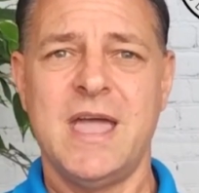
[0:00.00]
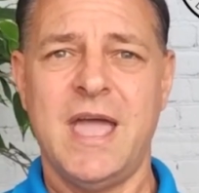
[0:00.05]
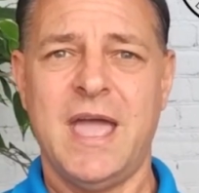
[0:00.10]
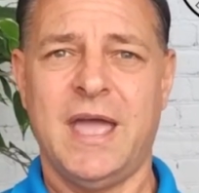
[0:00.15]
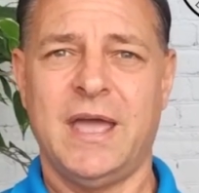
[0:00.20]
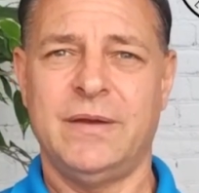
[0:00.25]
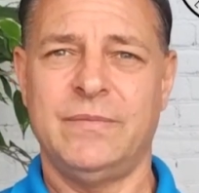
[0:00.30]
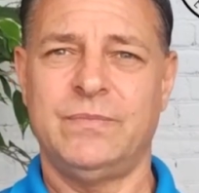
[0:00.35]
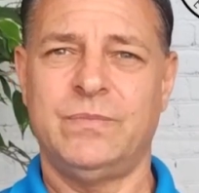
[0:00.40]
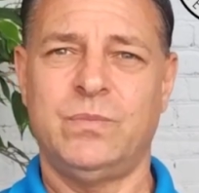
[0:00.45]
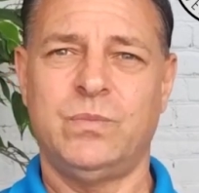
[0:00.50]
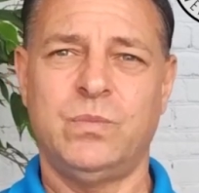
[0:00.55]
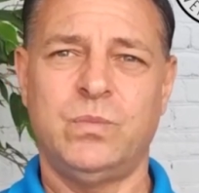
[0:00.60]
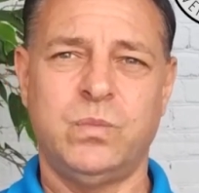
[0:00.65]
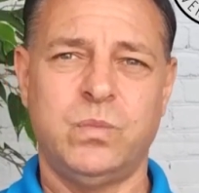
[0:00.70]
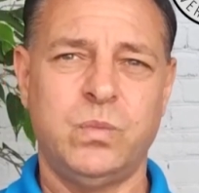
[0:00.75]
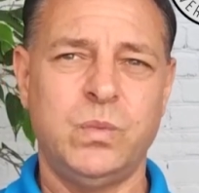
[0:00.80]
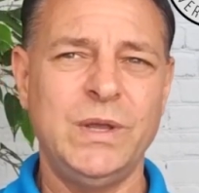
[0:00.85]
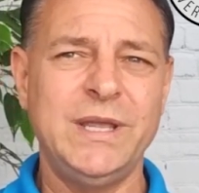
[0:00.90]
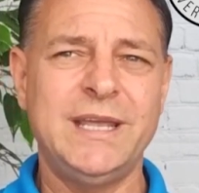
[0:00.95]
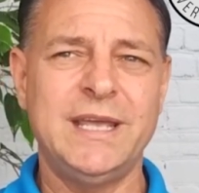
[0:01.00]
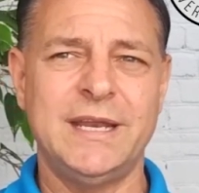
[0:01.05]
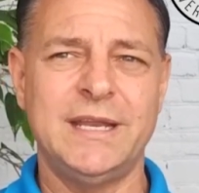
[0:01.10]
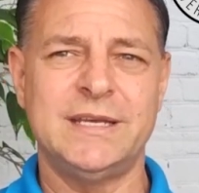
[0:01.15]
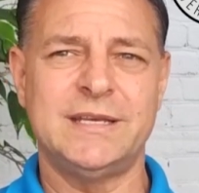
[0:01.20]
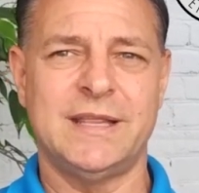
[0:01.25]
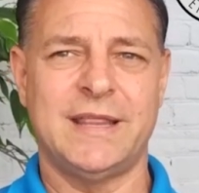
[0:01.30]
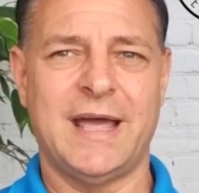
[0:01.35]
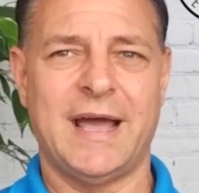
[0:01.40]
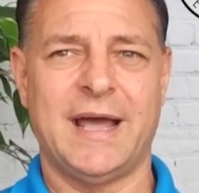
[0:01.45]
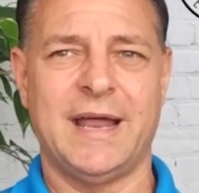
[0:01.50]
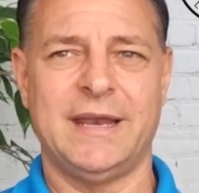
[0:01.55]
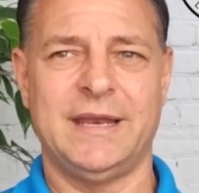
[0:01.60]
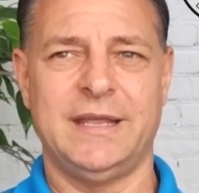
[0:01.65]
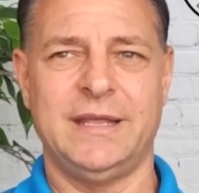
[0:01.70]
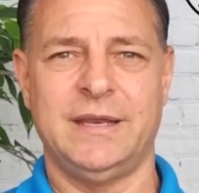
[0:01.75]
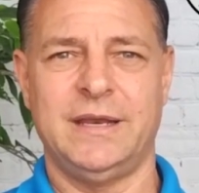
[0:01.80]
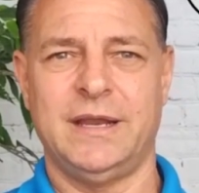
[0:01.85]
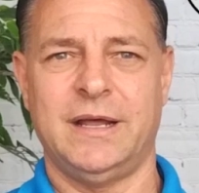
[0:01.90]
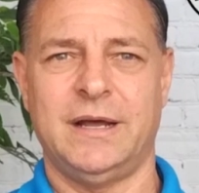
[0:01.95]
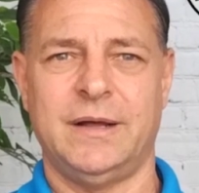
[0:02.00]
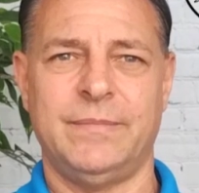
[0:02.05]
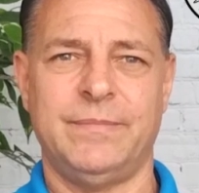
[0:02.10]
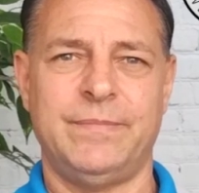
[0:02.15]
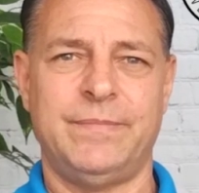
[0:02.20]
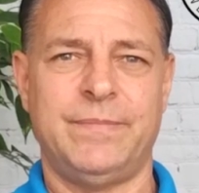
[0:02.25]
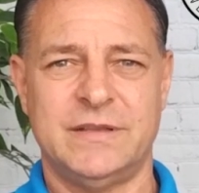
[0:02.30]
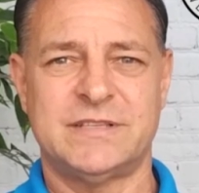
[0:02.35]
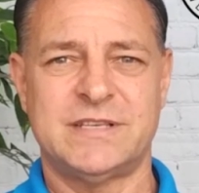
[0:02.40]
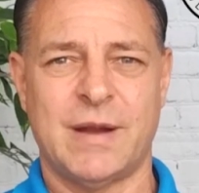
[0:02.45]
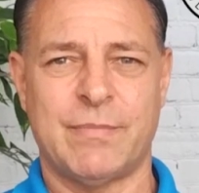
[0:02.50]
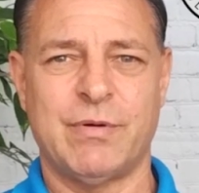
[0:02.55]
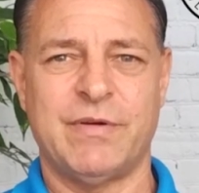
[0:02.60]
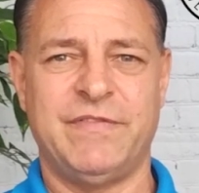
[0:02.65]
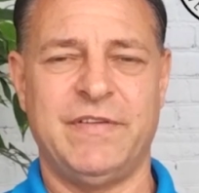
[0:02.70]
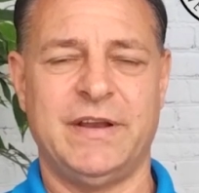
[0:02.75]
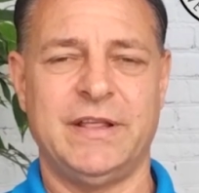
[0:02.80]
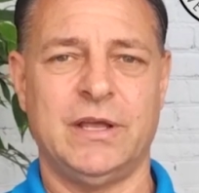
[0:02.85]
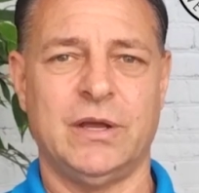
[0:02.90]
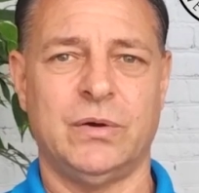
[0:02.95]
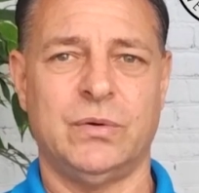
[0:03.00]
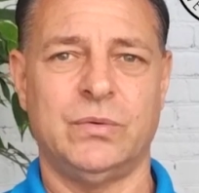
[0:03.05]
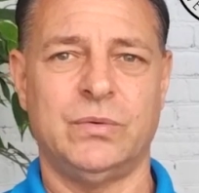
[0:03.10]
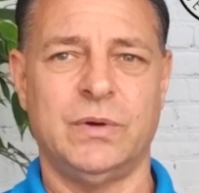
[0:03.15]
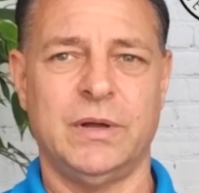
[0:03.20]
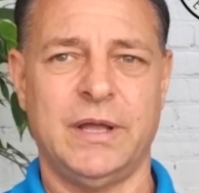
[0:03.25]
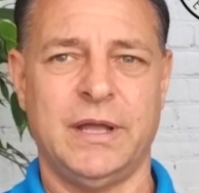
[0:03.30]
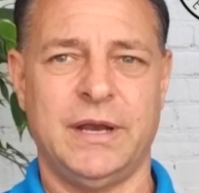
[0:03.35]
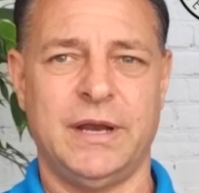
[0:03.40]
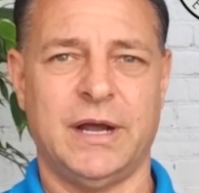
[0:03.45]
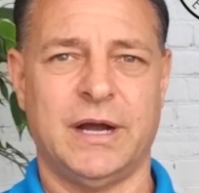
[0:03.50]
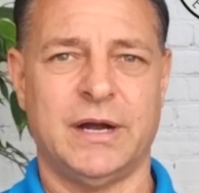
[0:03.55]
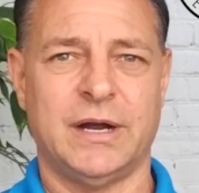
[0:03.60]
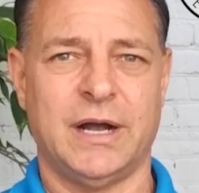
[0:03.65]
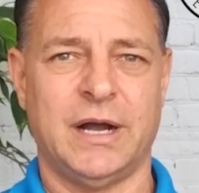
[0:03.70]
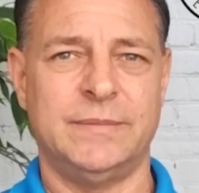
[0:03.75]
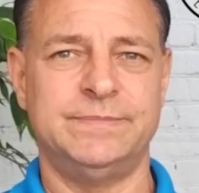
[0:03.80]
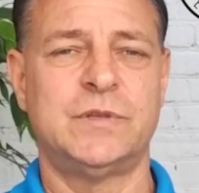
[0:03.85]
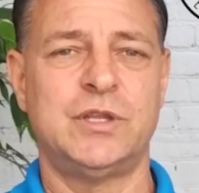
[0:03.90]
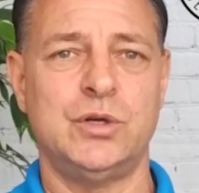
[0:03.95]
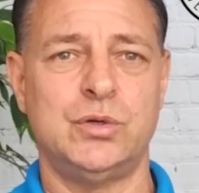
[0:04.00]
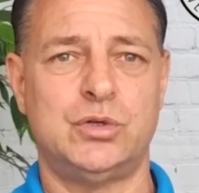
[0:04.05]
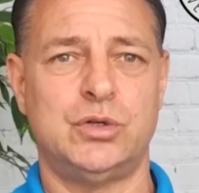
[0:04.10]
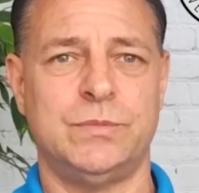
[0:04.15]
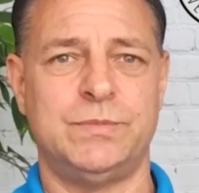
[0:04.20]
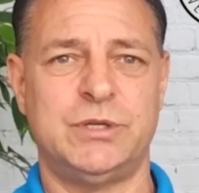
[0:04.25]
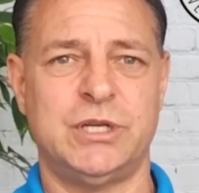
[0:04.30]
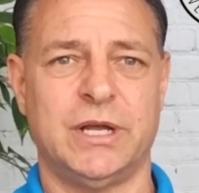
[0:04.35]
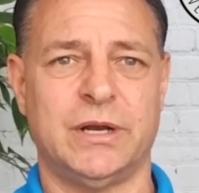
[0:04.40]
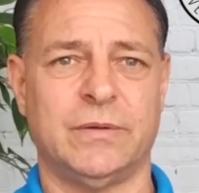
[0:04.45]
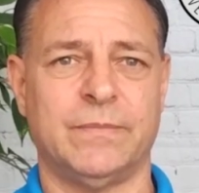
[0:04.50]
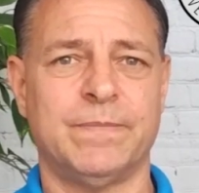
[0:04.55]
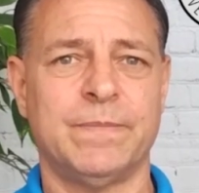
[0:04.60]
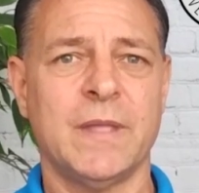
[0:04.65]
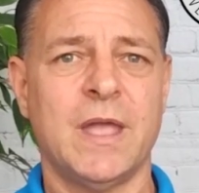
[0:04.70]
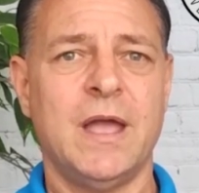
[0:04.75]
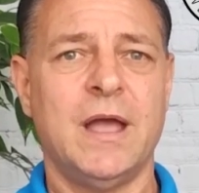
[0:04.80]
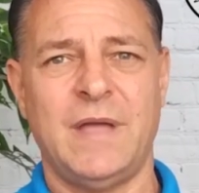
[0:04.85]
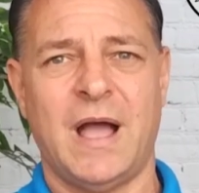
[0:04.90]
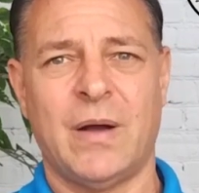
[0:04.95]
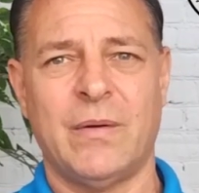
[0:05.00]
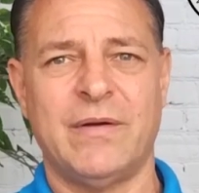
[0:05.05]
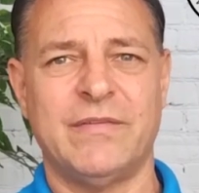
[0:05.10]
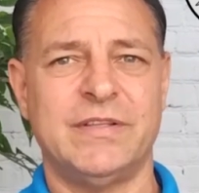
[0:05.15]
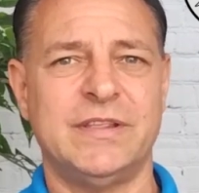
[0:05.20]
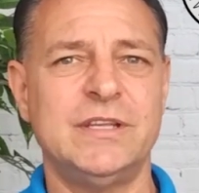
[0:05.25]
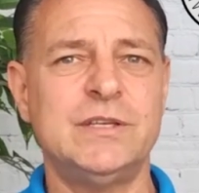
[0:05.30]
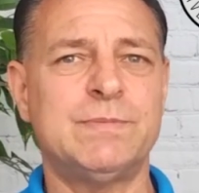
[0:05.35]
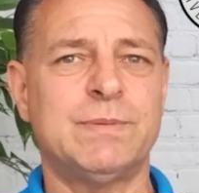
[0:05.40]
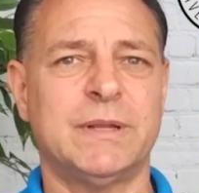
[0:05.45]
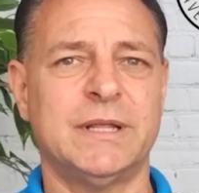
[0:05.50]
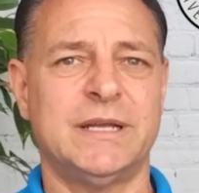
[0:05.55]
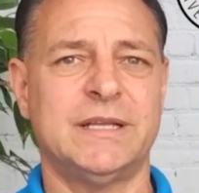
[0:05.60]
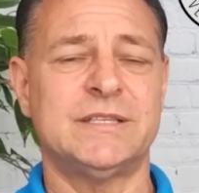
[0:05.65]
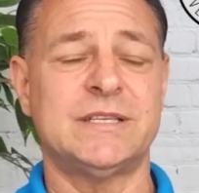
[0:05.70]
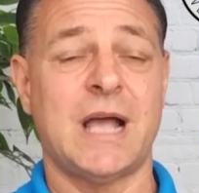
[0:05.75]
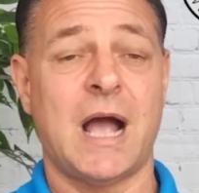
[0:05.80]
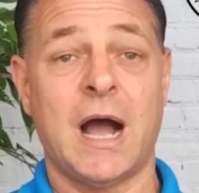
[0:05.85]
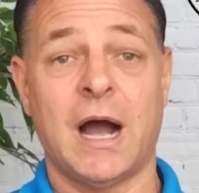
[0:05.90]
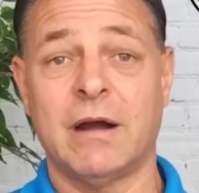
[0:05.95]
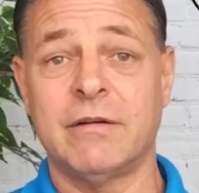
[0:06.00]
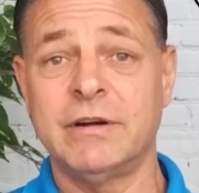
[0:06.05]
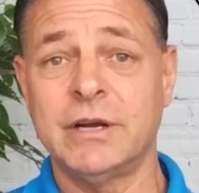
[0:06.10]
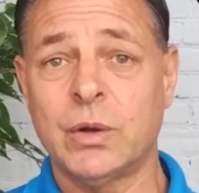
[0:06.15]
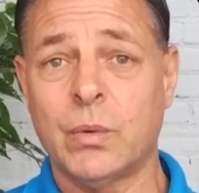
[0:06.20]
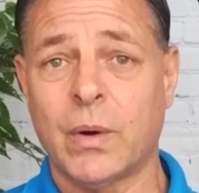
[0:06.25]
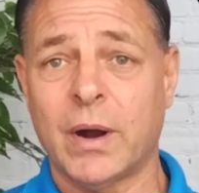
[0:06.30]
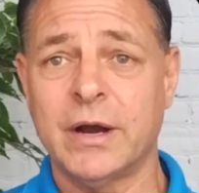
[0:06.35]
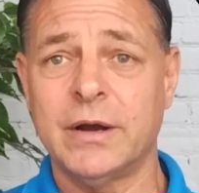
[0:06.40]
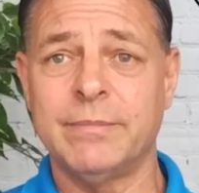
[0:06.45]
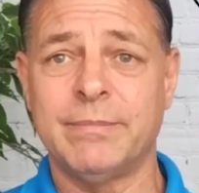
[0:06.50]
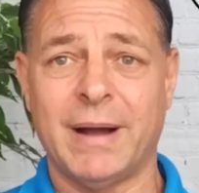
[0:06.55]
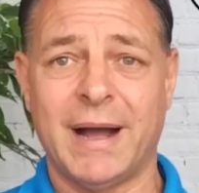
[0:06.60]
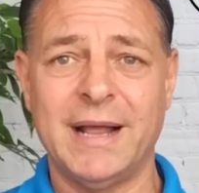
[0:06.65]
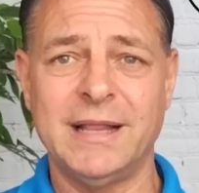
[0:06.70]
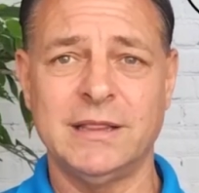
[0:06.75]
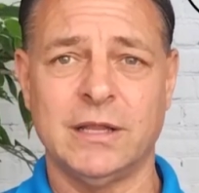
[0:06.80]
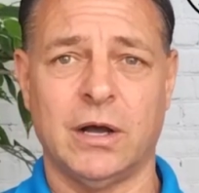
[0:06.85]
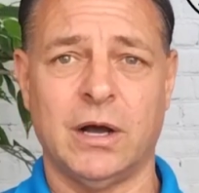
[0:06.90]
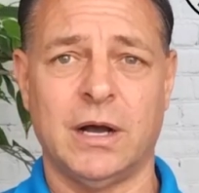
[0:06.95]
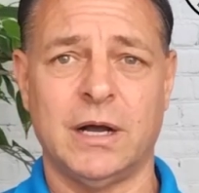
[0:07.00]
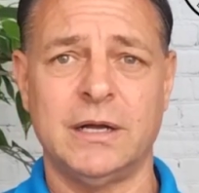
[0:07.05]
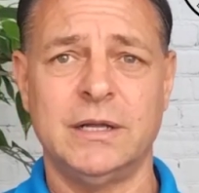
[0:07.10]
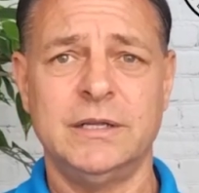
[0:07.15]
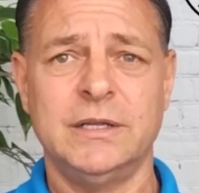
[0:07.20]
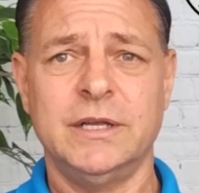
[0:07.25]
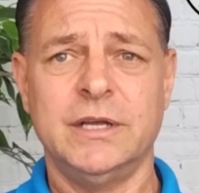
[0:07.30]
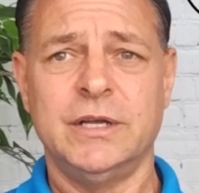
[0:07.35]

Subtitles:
And we get into that in a separate video in our YouTube channel. However, these plans are required by law